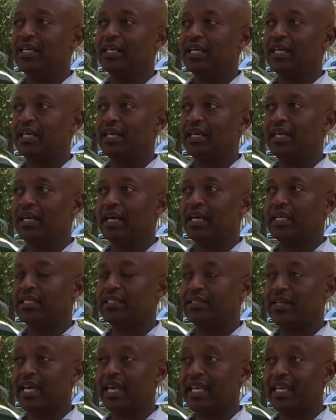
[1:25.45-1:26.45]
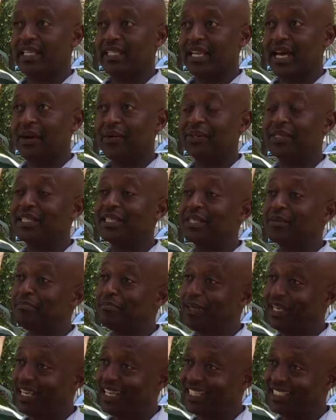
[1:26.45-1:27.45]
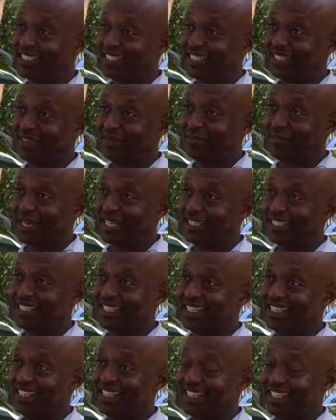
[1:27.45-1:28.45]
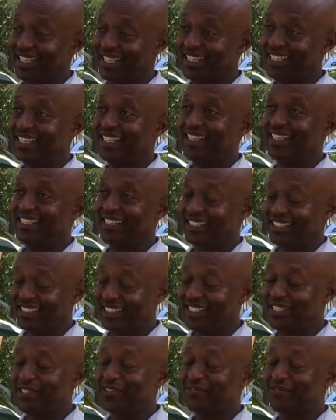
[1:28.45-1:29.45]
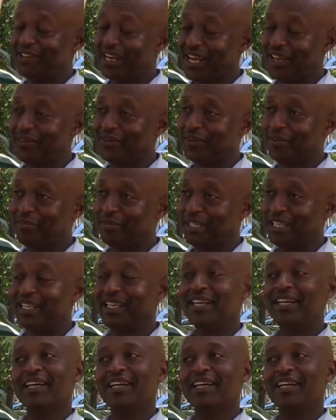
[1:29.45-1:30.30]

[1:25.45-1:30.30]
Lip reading: and trying it out in the biggest settlement in the city of Nairobi.